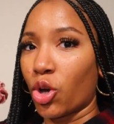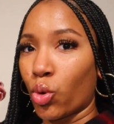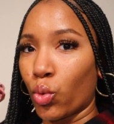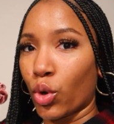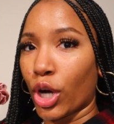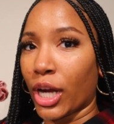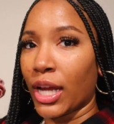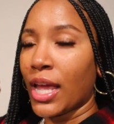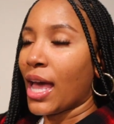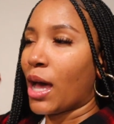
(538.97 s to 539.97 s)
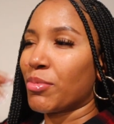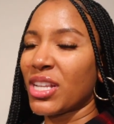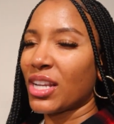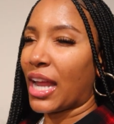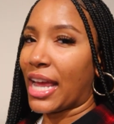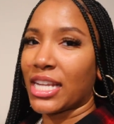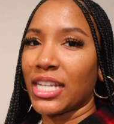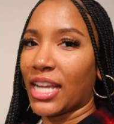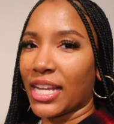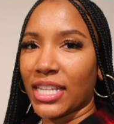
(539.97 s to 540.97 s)
or I'm just gonna
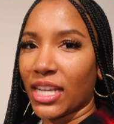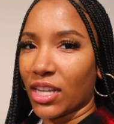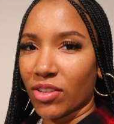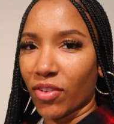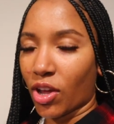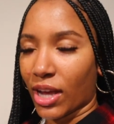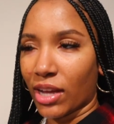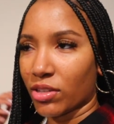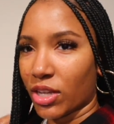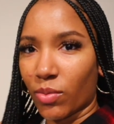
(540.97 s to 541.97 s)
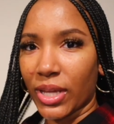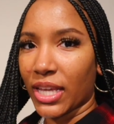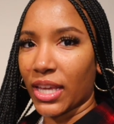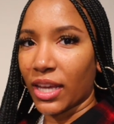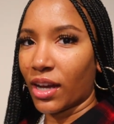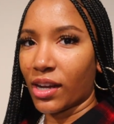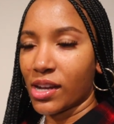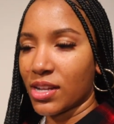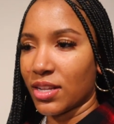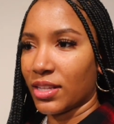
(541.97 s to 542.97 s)
actually extend this vlog out to the weekend, y'all,
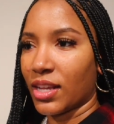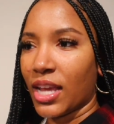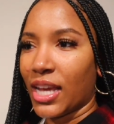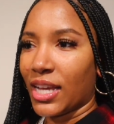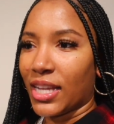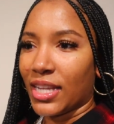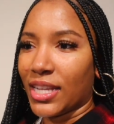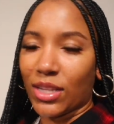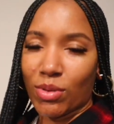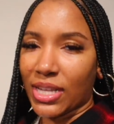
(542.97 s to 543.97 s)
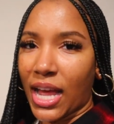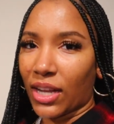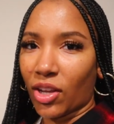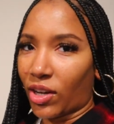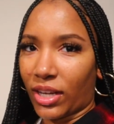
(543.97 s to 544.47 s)
because this was not long